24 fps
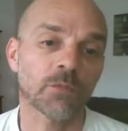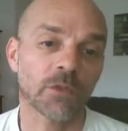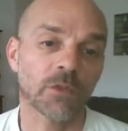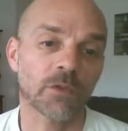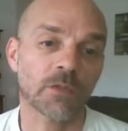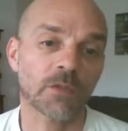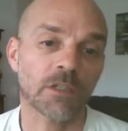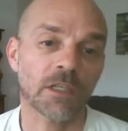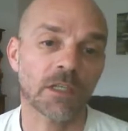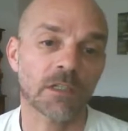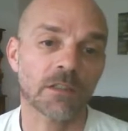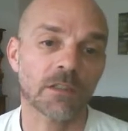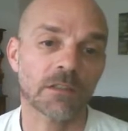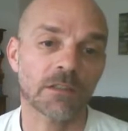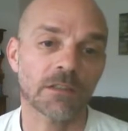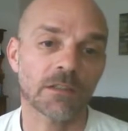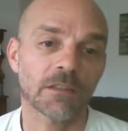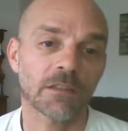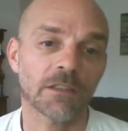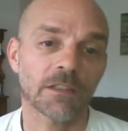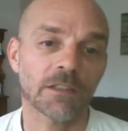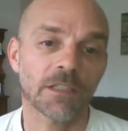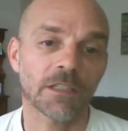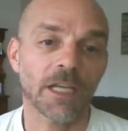process,
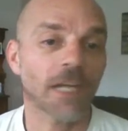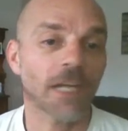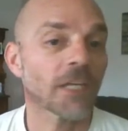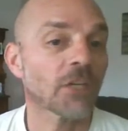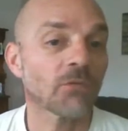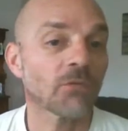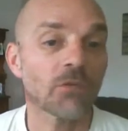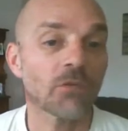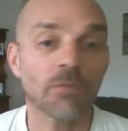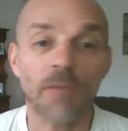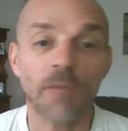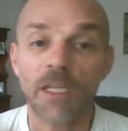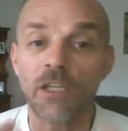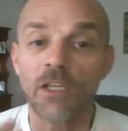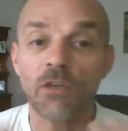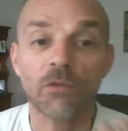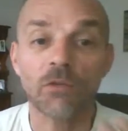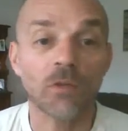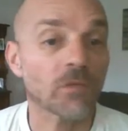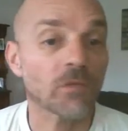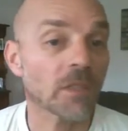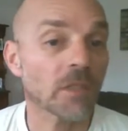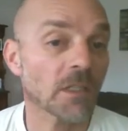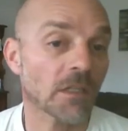and you will make your
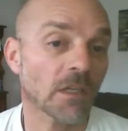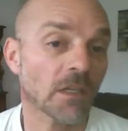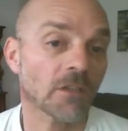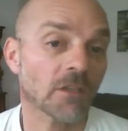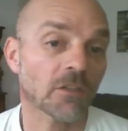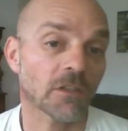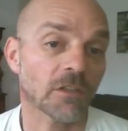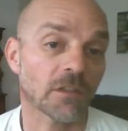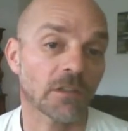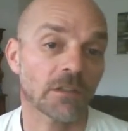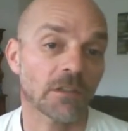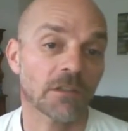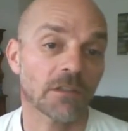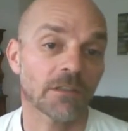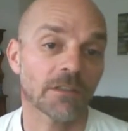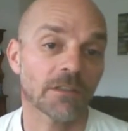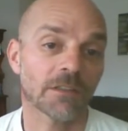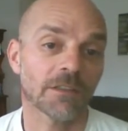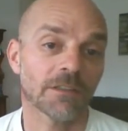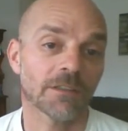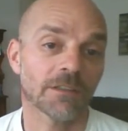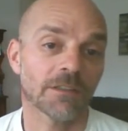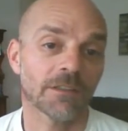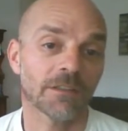own decisions
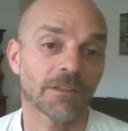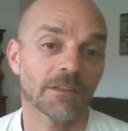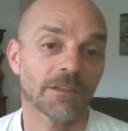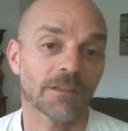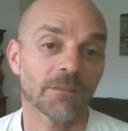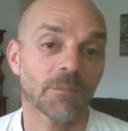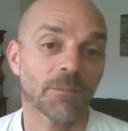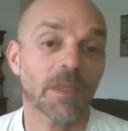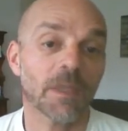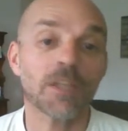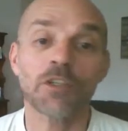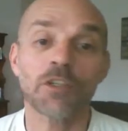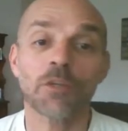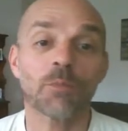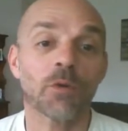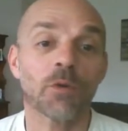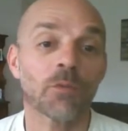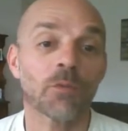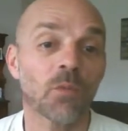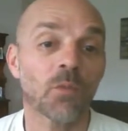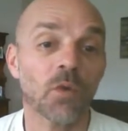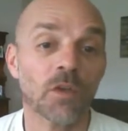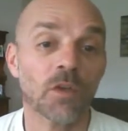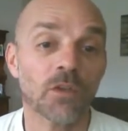based
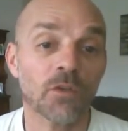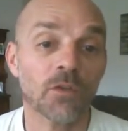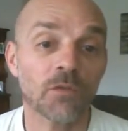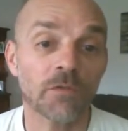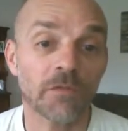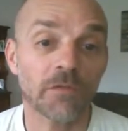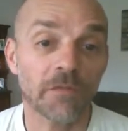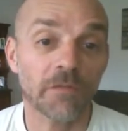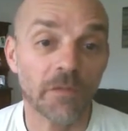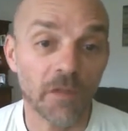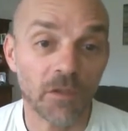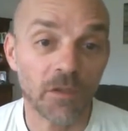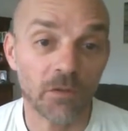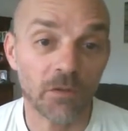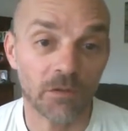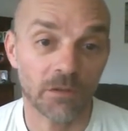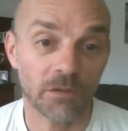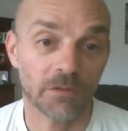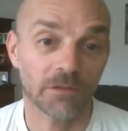upon what you feel,